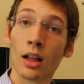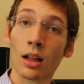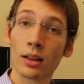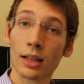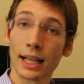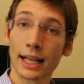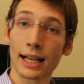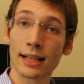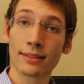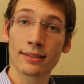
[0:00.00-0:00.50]

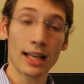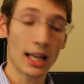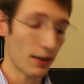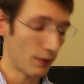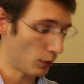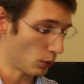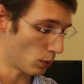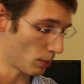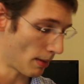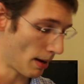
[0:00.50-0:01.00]
Like I said,
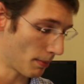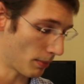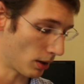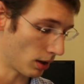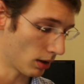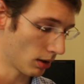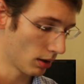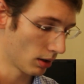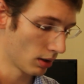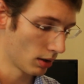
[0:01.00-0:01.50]
if you
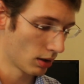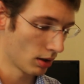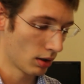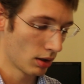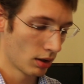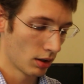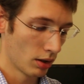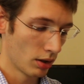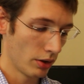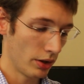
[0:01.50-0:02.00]
remember,
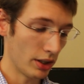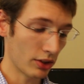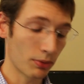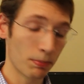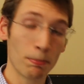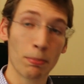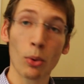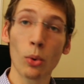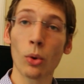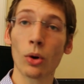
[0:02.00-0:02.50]
this
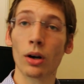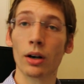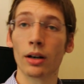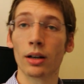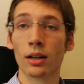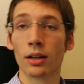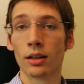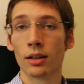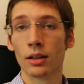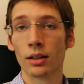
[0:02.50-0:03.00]

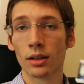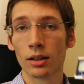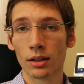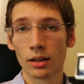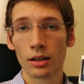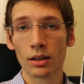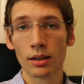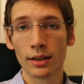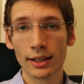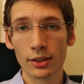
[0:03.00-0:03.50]
board
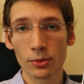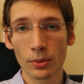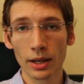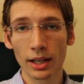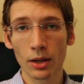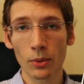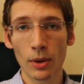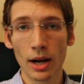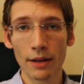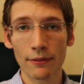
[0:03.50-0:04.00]
is
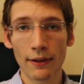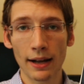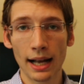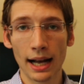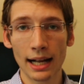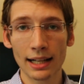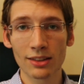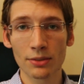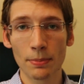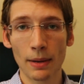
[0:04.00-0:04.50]
running a Wi-Fi
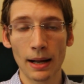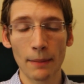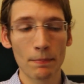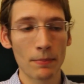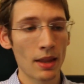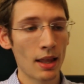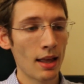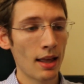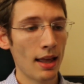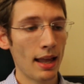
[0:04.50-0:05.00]
hotspot,
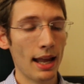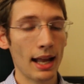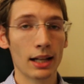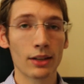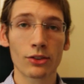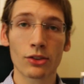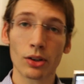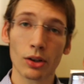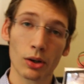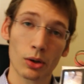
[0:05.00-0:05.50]

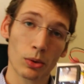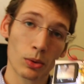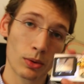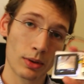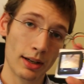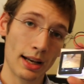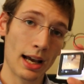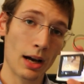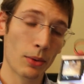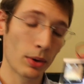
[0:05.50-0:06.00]
and so
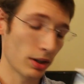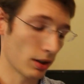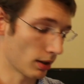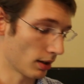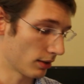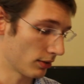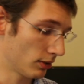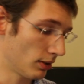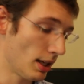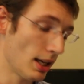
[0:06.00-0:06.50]
now what you're
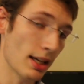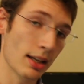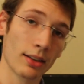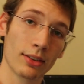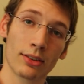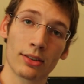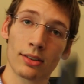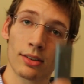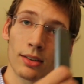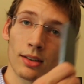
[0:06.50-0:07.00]
going to see
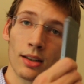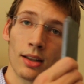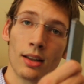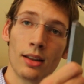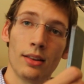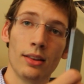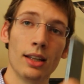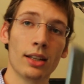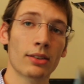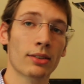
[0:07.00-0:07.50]
is
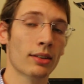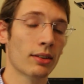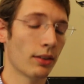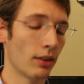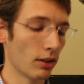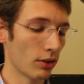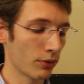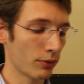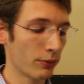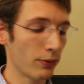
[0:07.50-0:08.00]

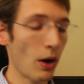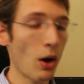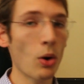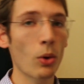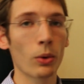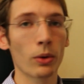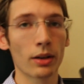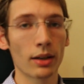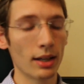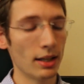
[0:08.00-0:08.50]
this
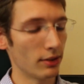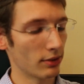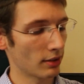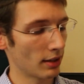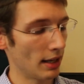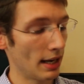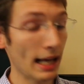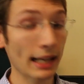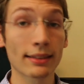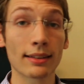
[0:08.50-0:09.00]
phone is
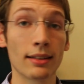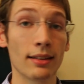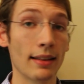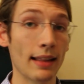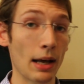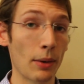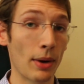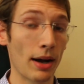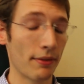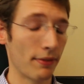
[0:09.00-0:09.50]
connected to
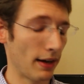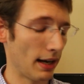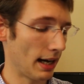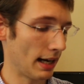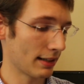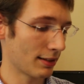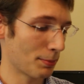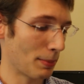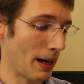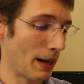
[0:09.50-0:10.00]
that Wi-Fi
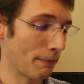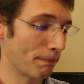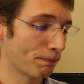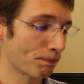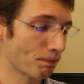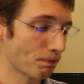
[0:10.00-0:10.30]
hotspot,